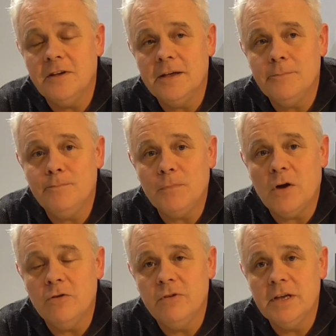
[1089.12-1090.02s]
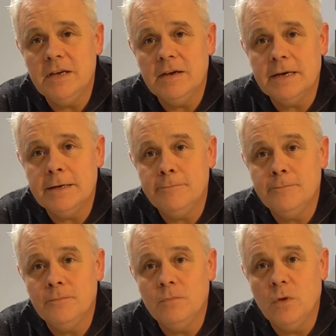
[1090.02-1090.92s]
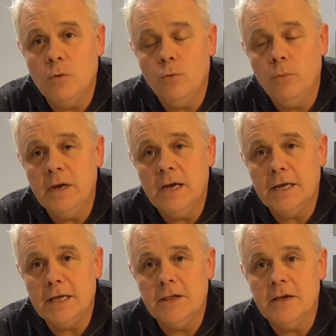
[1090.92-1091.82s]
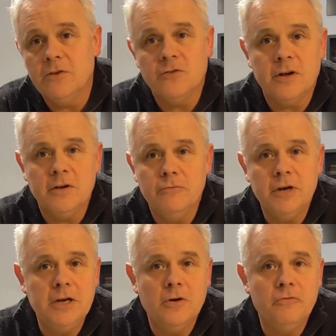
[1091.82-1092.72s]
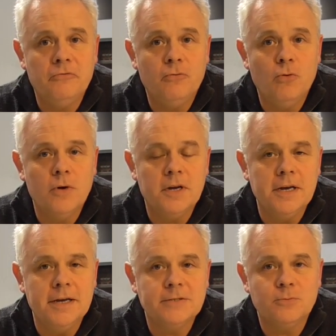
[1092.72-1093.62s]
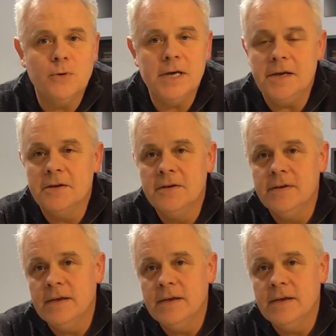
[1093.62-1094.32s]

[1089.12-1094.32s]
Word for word: um, hopefully uh, there will be another exciting video for next week.